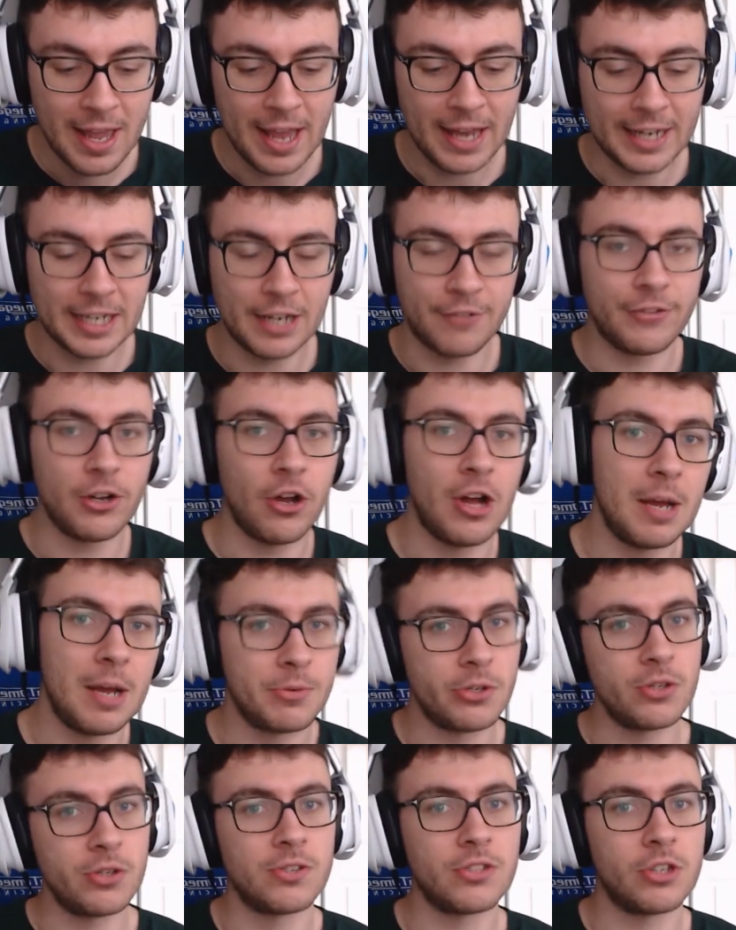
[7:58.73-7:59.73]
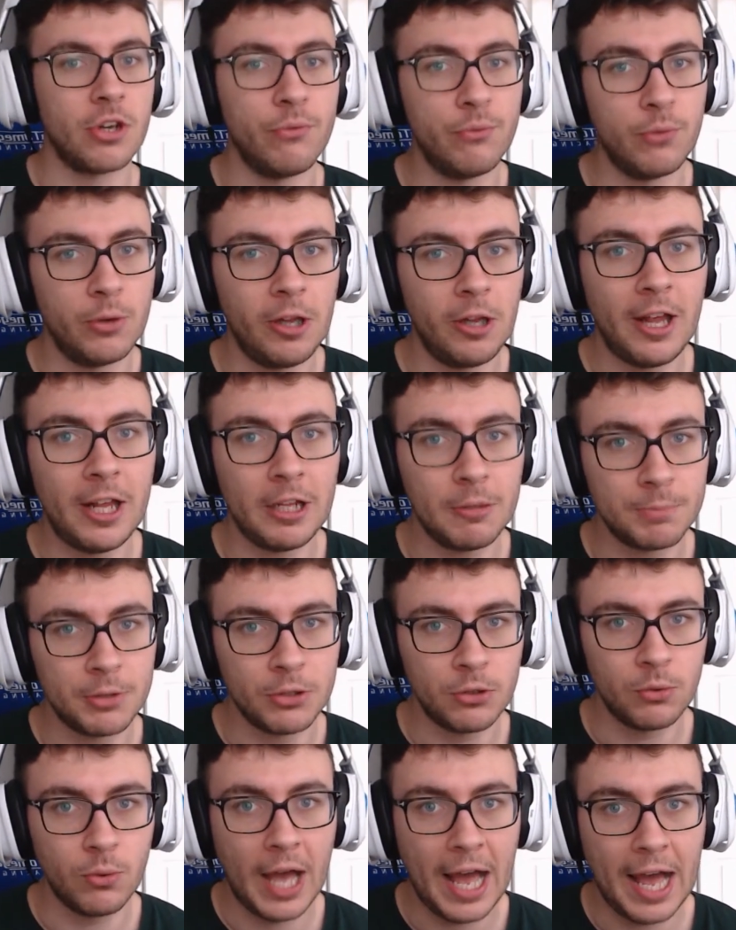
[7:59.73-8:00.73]
And if not, I'm sure SCUF will help
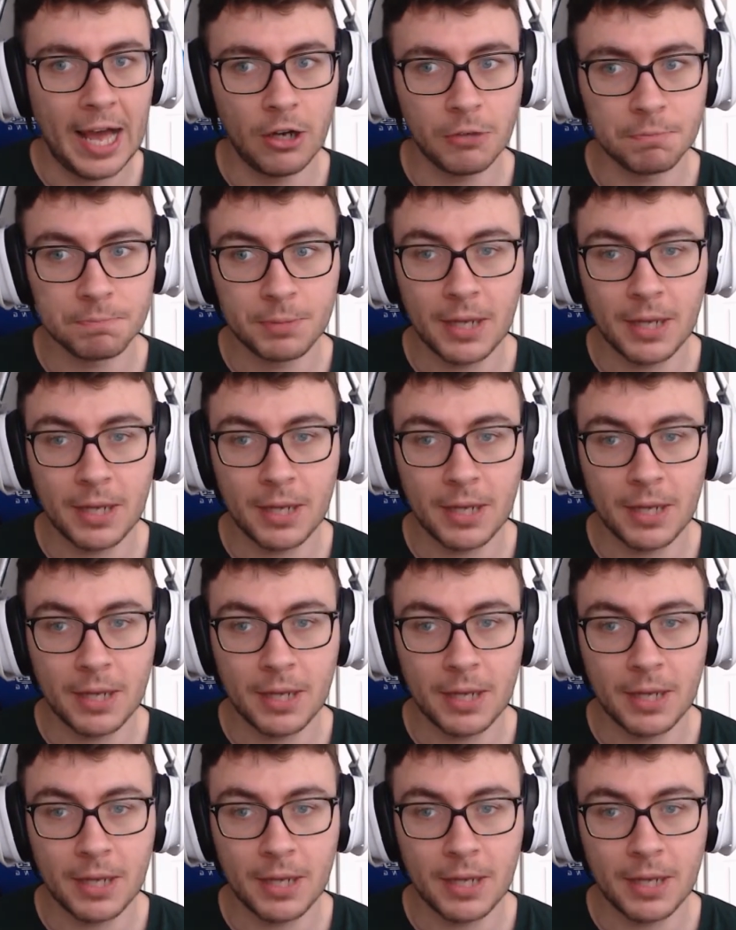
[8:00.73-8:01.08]
you out.